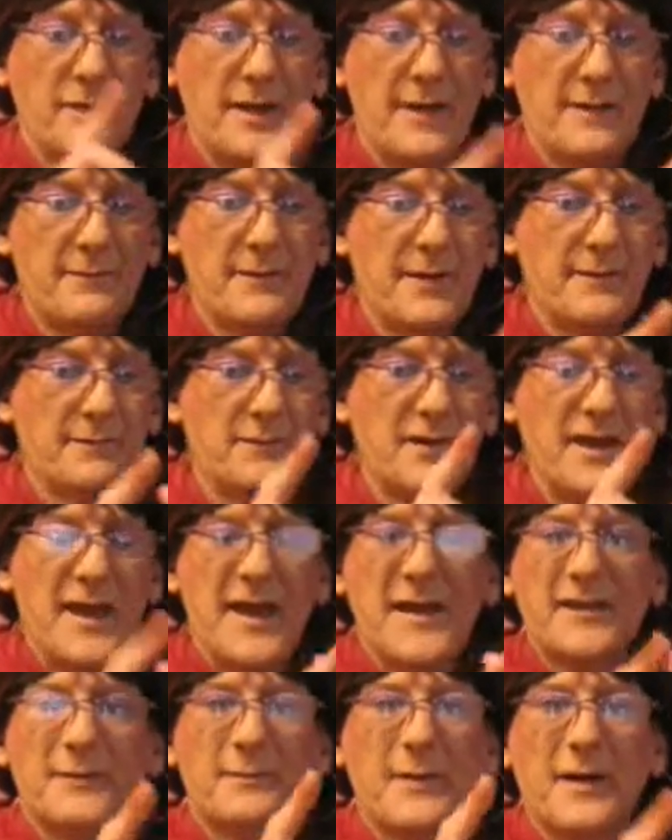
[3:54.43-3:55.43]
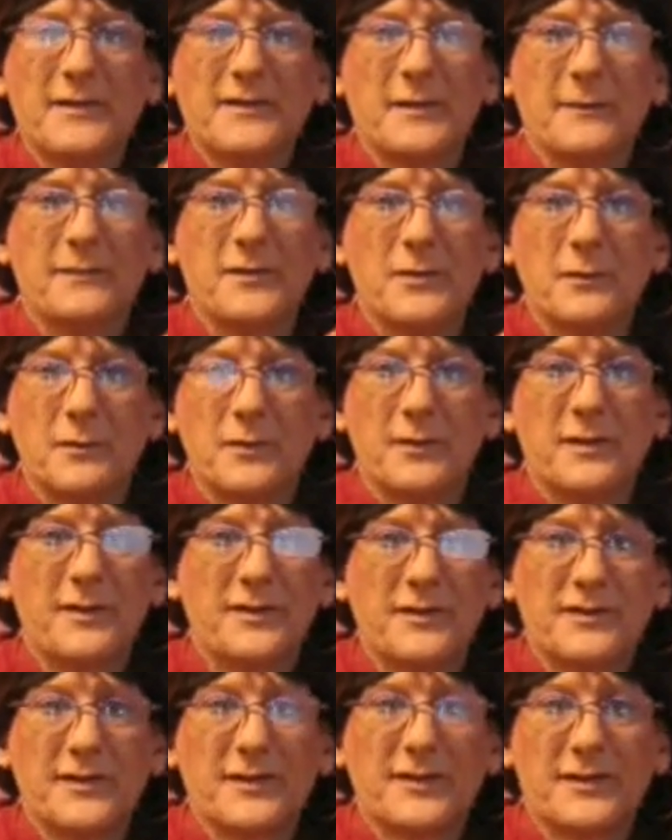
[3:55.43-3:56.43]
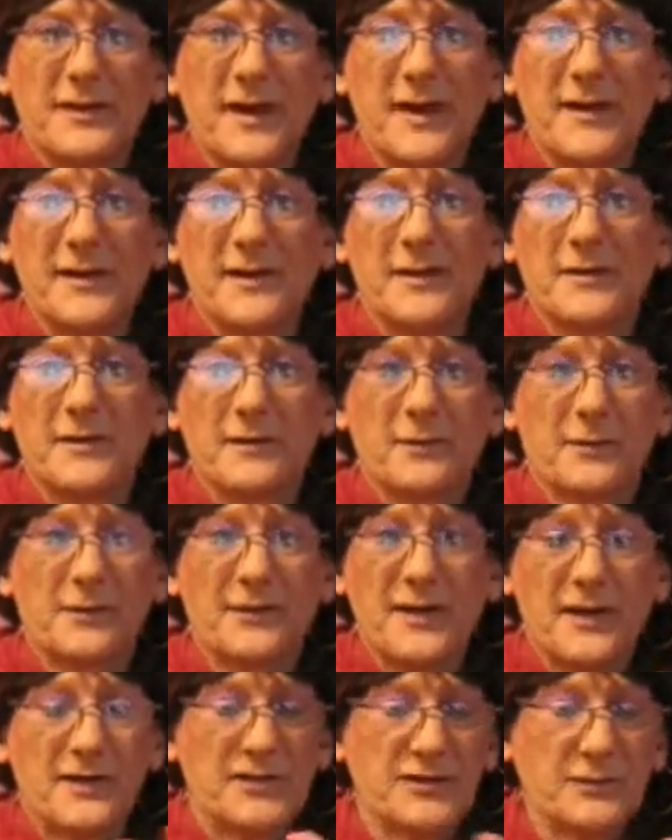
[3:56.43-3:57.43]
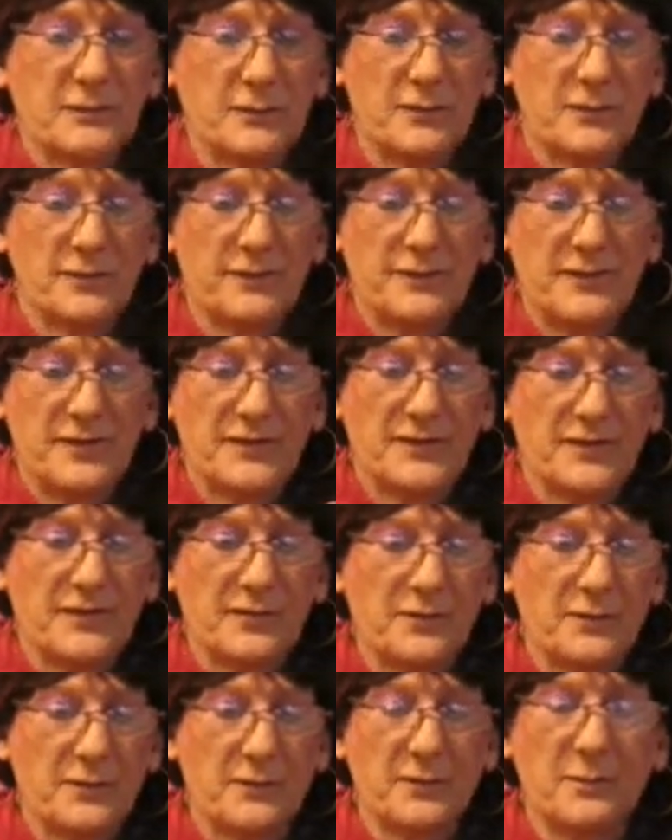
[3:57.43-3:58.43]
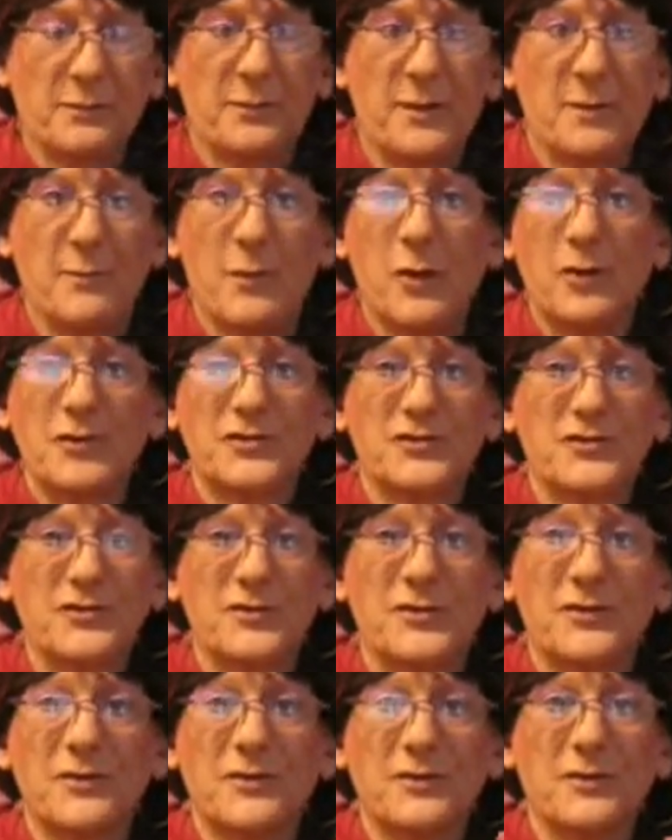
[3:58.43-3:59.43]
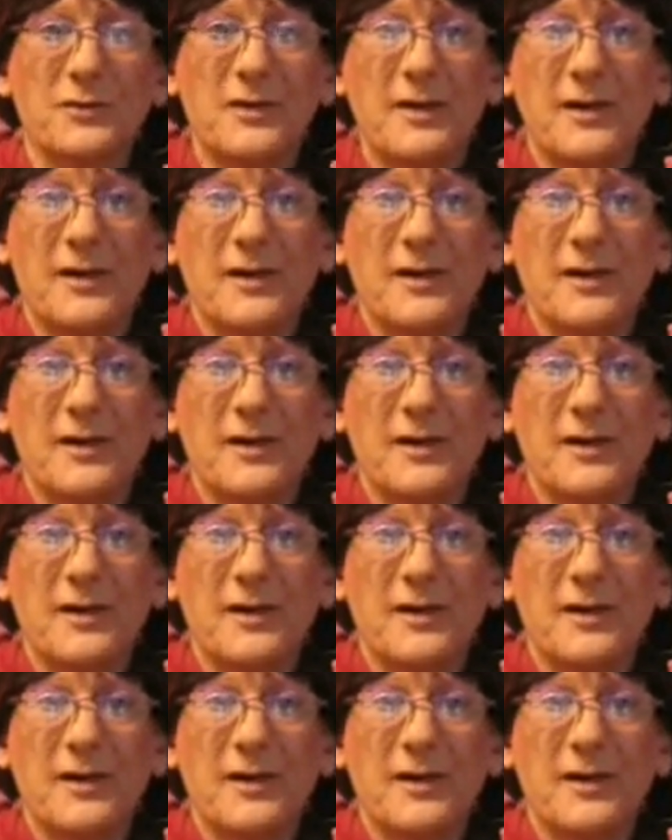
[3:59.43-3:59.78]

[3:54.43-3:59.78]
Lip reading: Every aspect of you is decided. Sexual, physical, emotional,